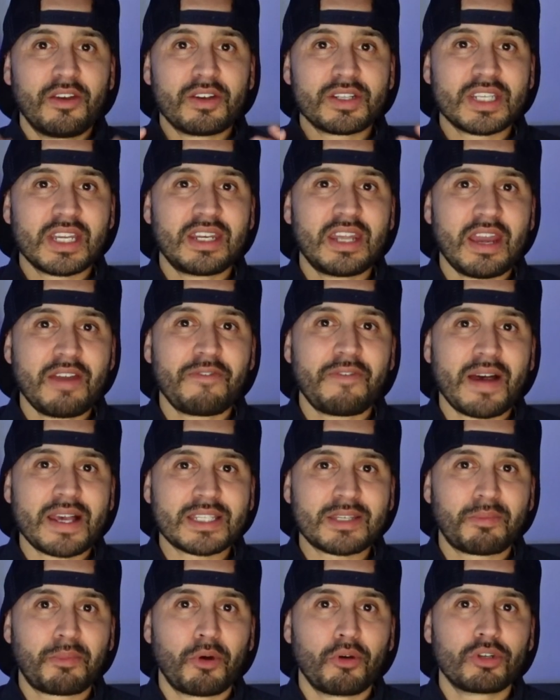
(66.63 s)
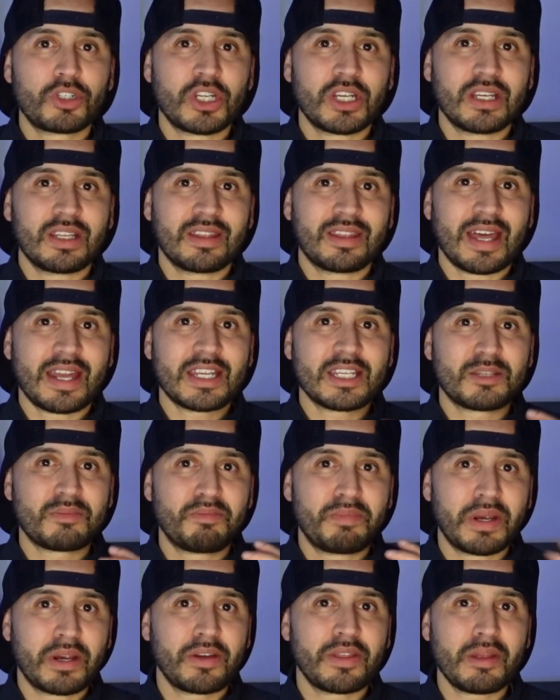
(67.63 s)
There's a day fast approaching that is
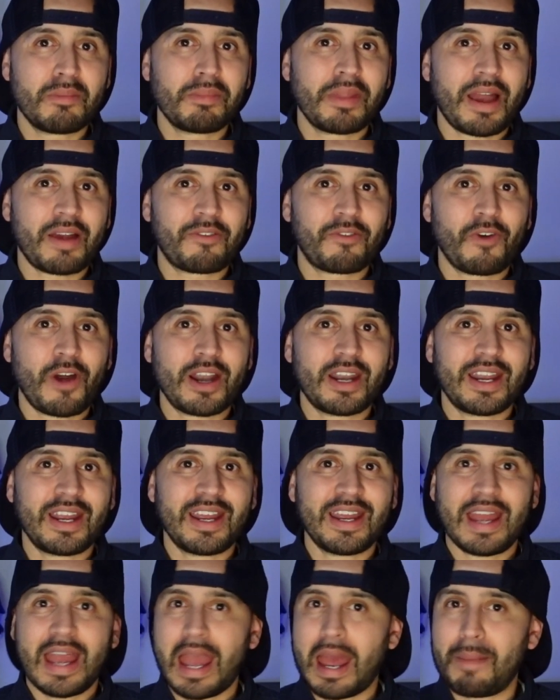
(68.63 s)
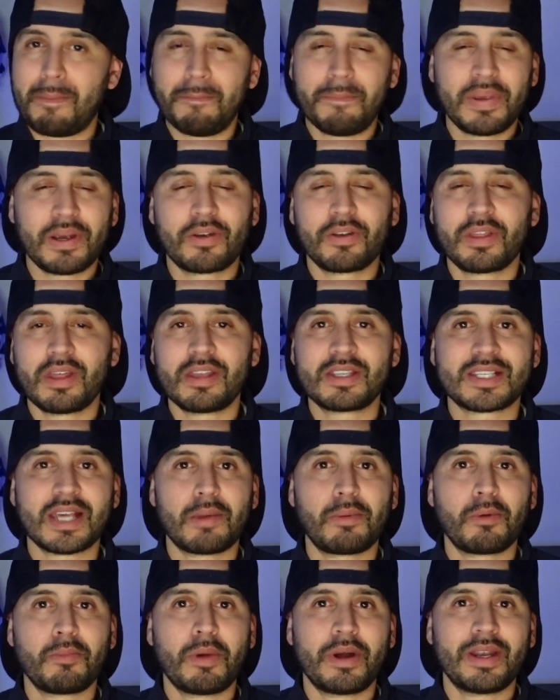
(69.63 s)
bigger than Black Friday and bigger than
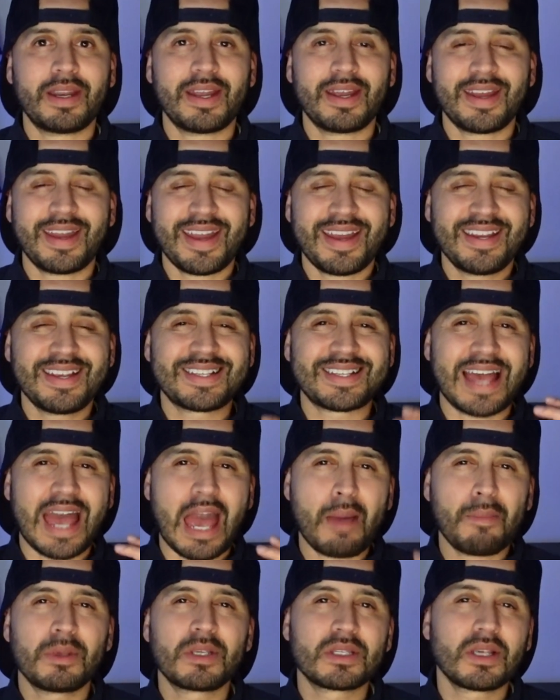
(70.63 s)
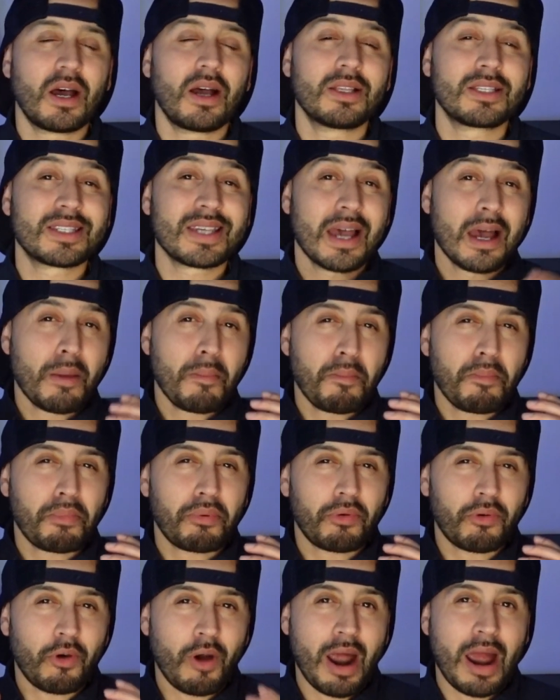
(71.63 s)
Cyber Monday. It is Amazon's
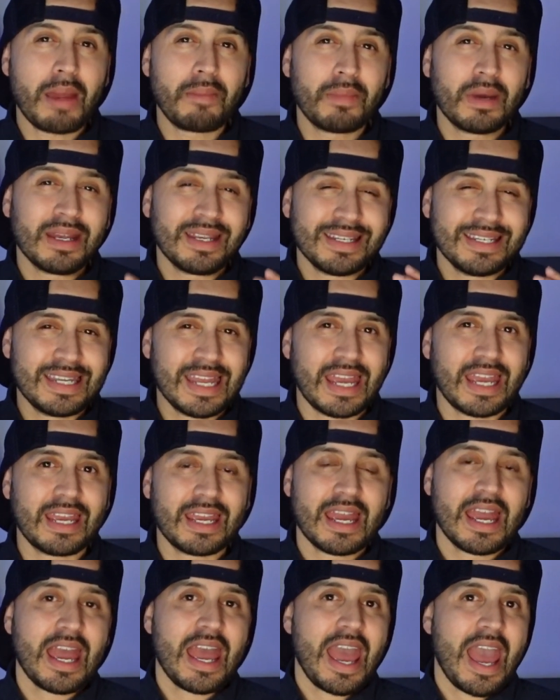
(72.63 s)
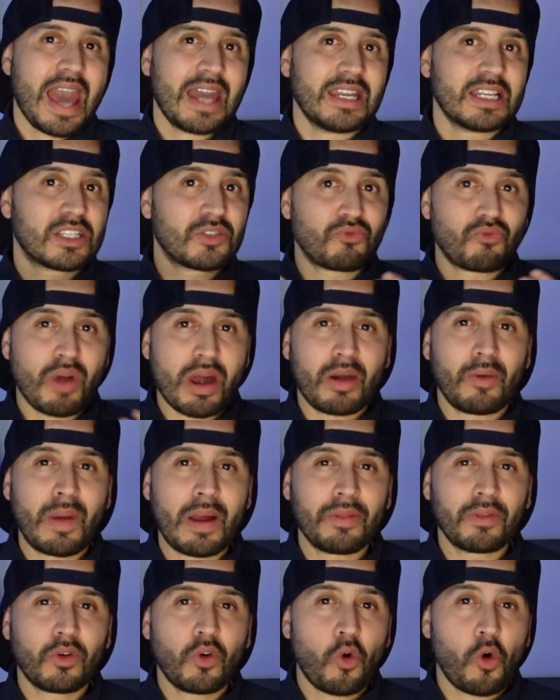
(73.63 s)
Prime Day, and it's right
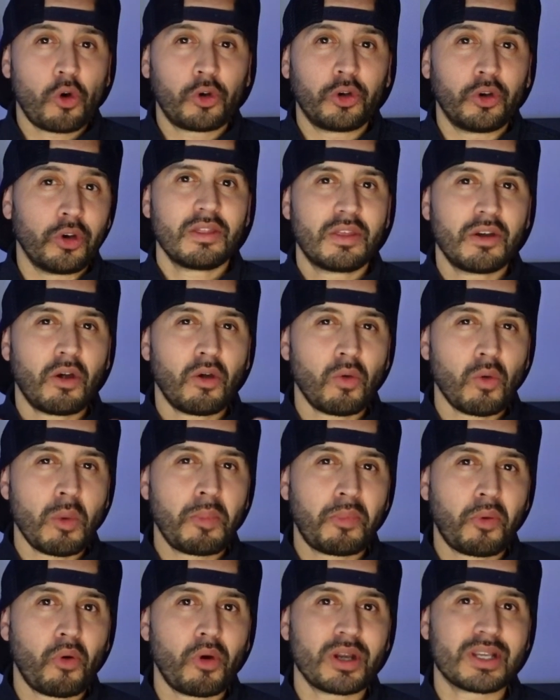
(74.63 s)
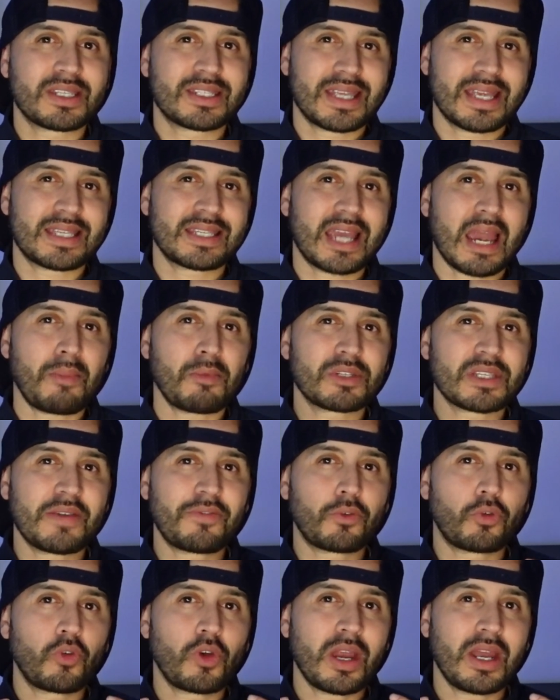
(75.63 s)
around the corner. There are reports that scammers
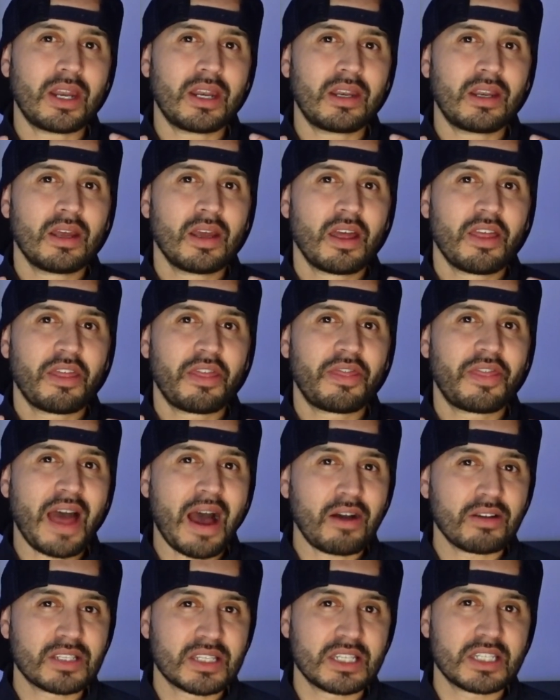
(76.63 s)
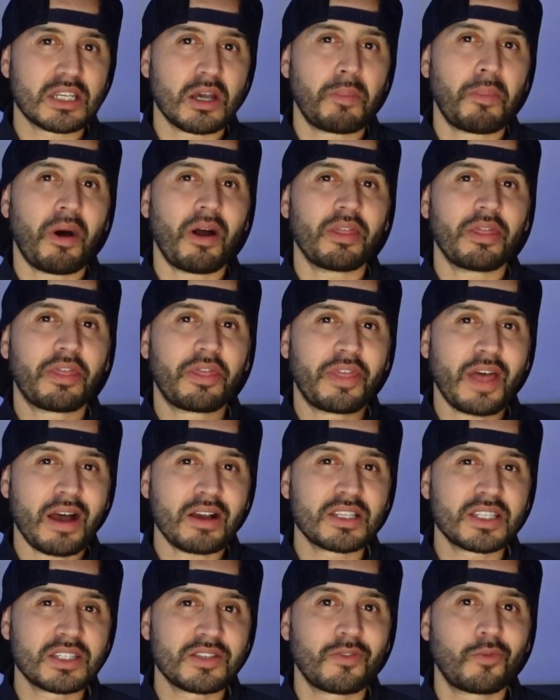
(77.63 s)
have created thousands upon
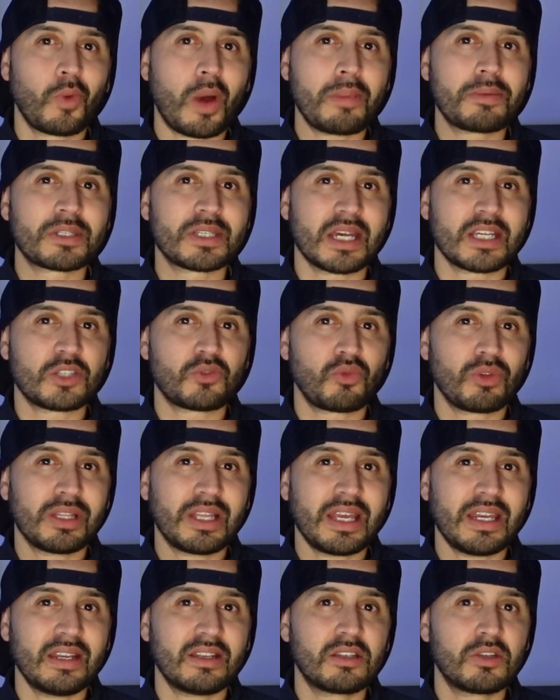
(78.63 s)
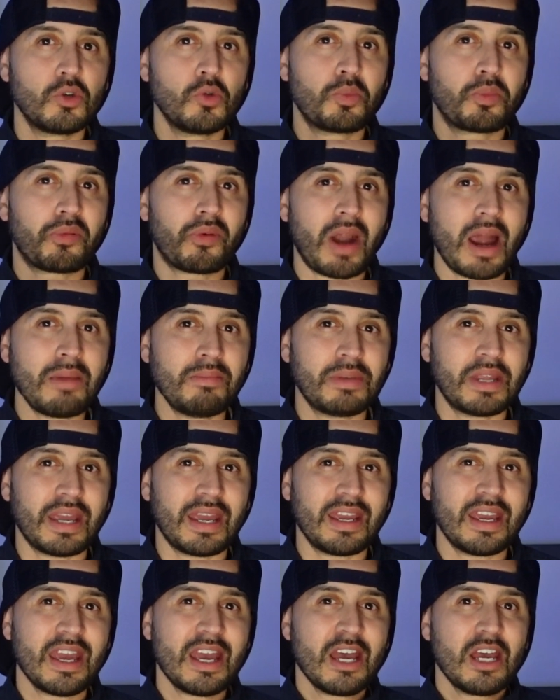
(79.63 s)
thousands of websites related to Prime
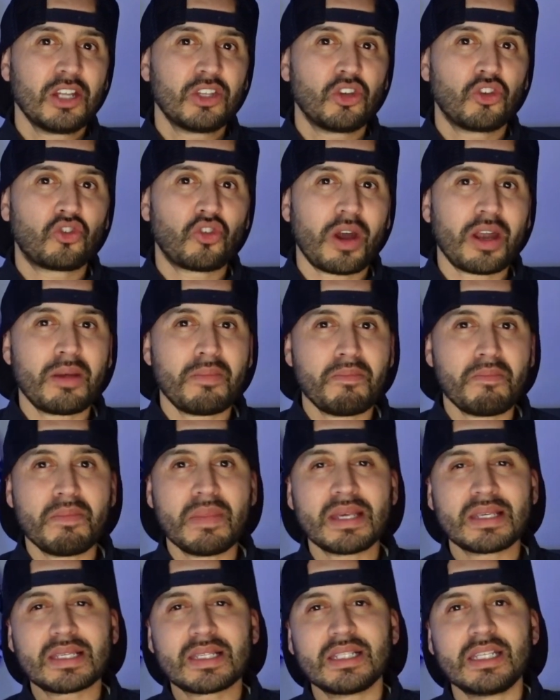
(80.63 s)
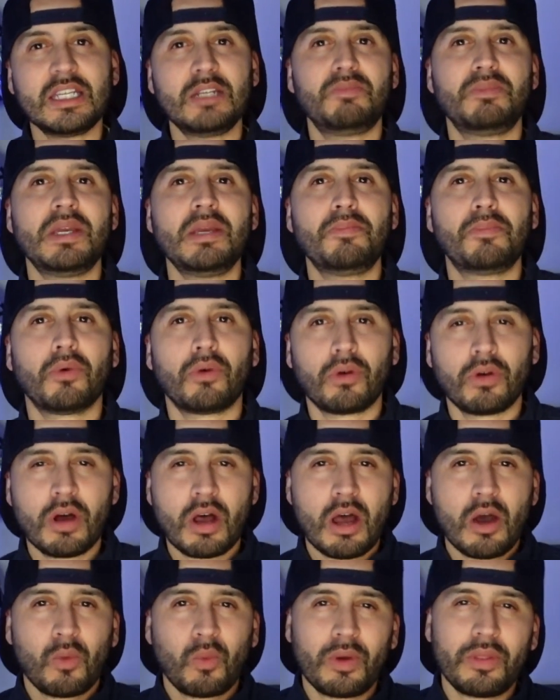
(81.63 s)
Day to try to mislead people
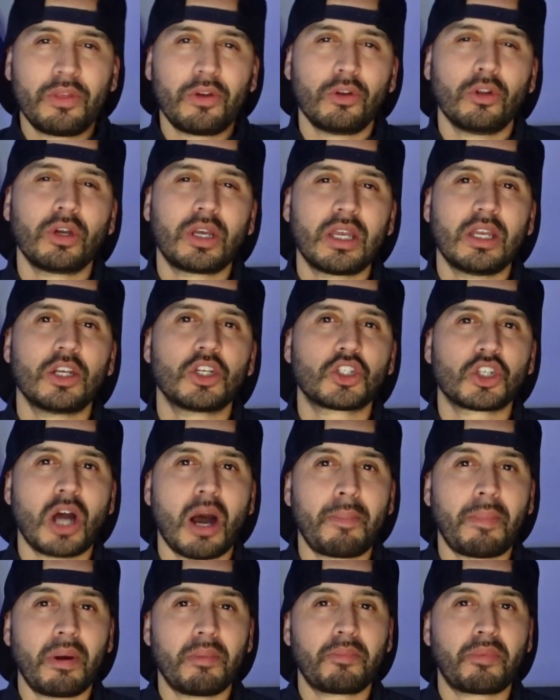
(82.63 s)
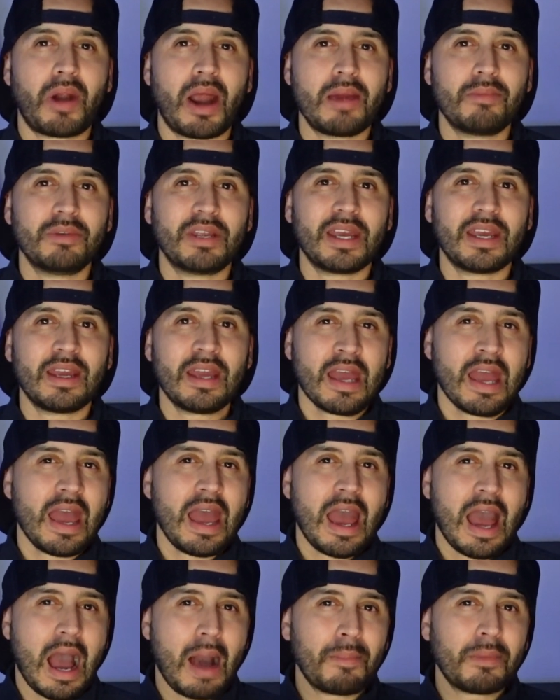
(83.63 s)
when they're looking to shop on Prime Day.
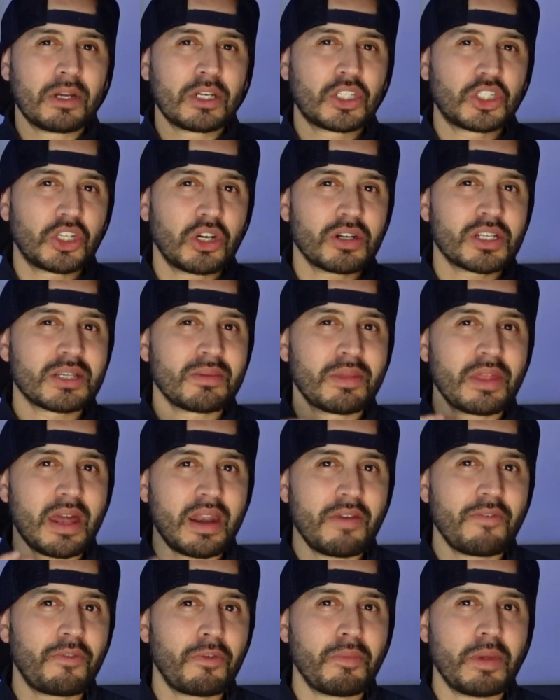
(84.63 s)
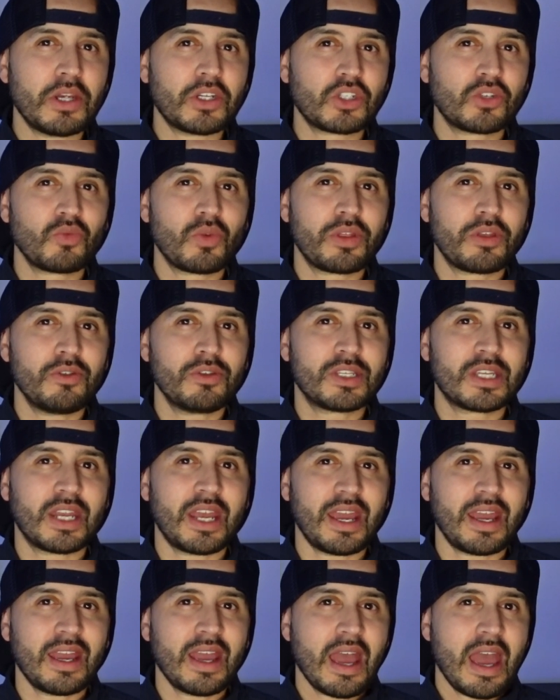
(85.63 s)
I'm gonna share some of that information with you
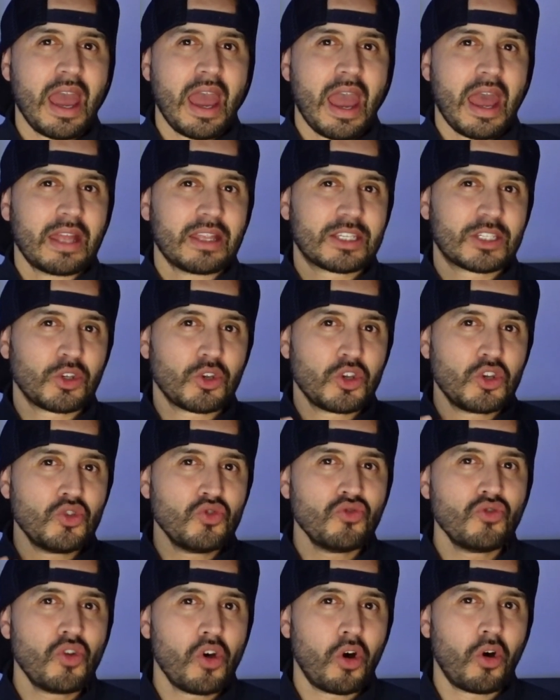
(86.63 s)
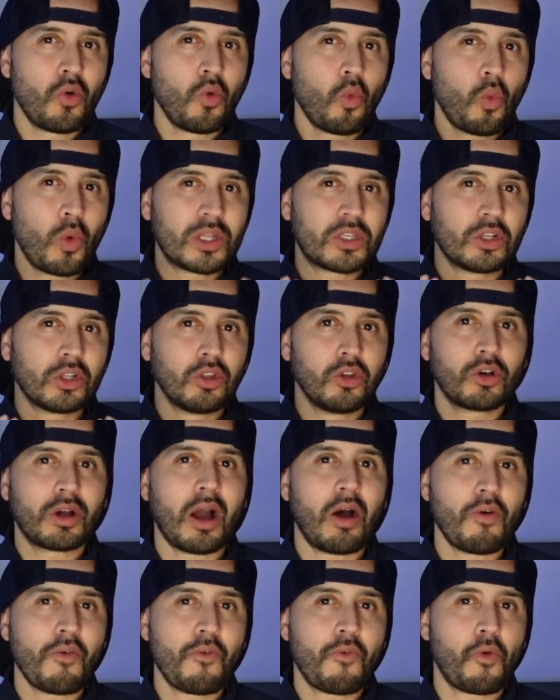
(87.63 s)
today so you know what to
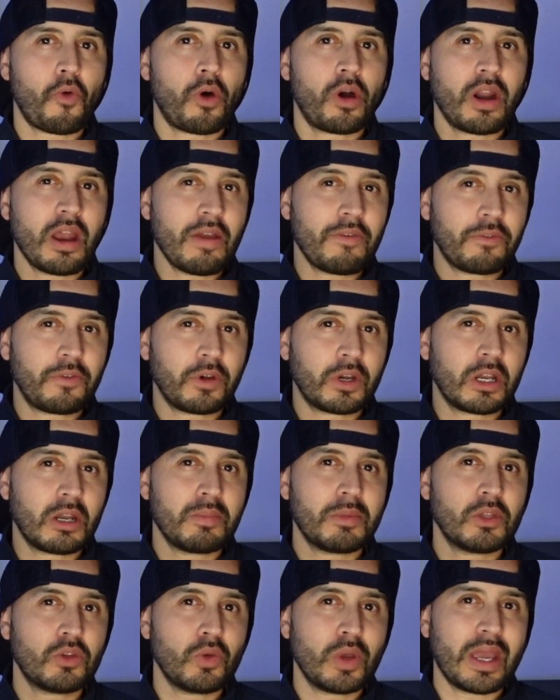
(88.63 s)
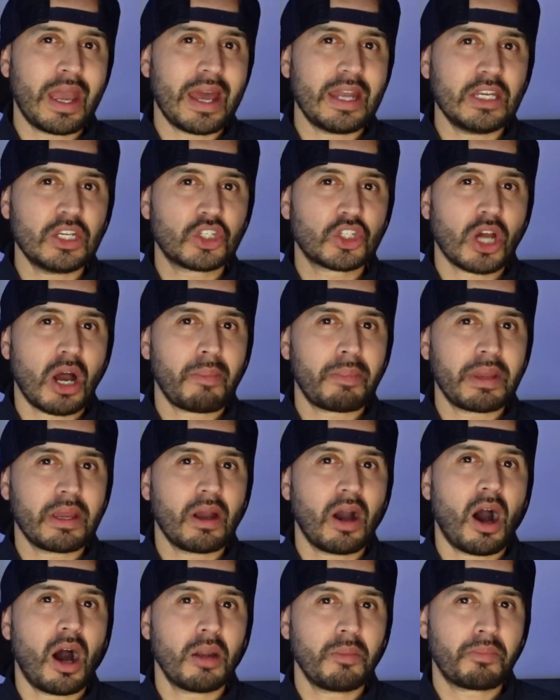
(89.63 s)
look out for if you're gonna be doing any
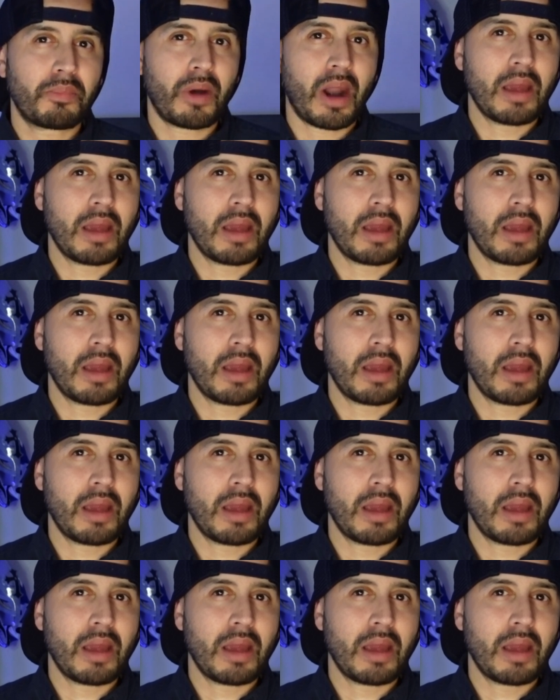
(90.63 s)
shopping on